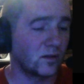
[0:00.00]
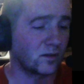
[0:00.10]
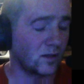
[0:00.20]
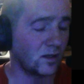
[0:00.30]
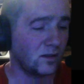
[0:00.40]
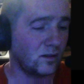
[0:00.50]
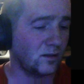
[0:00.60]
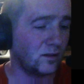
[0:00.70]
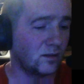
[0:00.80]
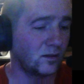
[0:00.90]

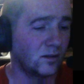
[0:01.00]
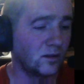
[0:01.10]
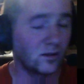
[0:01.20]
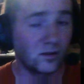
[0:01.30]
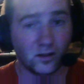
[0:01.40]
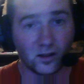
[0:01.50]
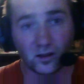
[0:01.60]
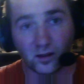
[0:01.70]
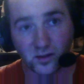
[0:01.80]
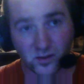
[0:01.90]
They
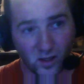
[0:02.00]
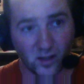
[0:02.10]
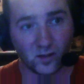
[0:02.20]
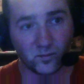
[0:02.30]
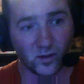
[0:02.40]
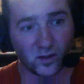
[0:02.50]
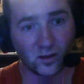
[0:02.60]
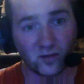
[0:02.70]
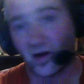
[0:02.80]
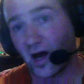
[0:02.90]
can sign up, and
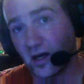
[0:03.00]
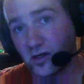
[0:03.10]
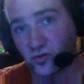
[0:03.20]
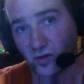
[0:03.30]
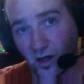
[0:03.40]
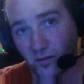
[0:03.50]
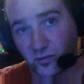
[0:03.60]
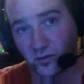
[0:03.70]
then if I drop